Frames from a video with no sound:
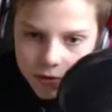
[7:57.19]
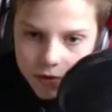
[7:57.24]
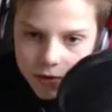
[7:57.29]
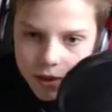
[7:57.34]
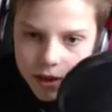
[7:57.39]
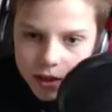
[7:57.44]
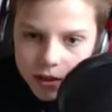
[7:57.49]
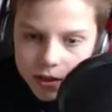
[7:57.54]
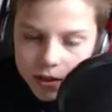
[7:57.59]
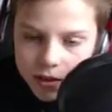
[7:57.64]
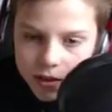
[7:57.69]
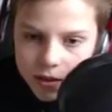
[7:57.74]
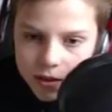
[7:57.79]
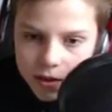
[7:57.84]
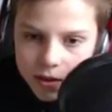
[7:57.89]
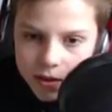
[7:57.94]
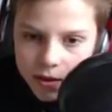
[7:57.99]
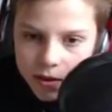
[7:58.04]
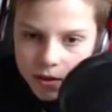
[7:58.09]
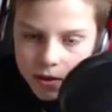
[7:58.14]
Red.
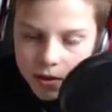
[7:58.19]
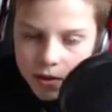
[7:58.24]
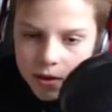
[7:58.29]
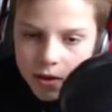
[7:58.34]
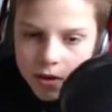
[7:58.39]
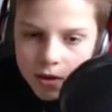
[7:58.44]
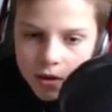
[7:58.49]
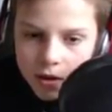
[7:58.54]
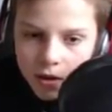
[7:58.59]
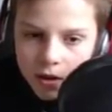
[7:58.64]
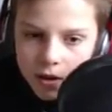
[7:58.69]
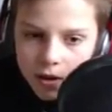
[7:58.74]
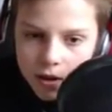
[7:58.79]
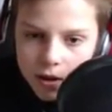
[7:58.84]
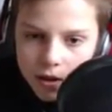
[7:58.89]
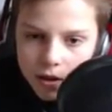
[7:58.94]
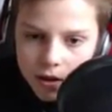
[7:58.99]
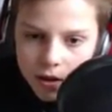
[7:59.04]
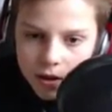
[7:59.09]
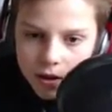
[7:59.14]

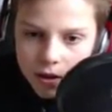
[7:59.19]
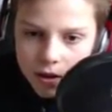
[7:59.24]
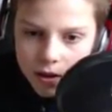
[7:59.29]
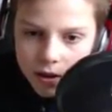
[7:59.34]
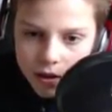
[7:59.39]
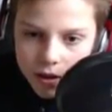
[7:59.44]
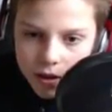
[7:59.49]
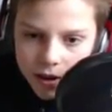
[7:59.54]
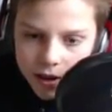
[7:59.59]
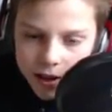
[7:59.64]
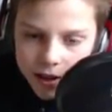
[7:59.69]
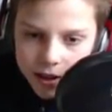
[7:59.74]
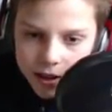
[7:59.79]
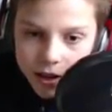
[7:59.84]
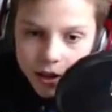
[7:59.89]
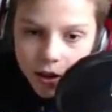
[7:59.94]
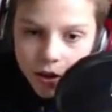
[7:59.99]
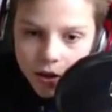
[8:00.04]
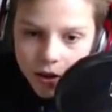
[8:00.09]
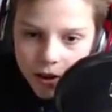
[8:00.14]
Uh, I need
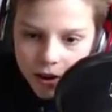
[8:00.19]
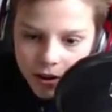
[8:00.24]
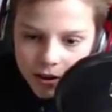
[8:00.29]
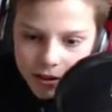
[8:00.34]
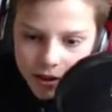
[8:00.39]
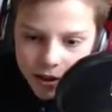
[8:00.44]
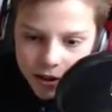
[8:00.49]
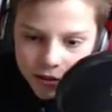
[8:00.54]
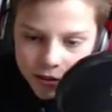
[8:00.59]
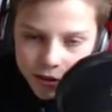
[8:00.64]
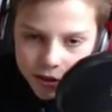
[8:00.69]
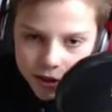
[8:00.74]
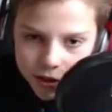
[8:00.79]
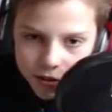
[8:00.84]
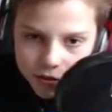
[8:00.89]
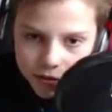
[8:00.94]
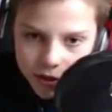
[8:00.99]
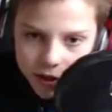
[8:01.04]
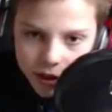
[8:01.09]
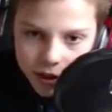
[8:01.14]
to go... I, I've got
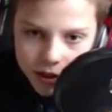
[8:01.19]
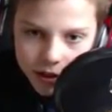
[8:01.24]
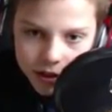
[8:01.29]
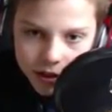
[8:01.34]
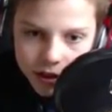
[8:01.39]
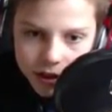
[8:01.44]
this really good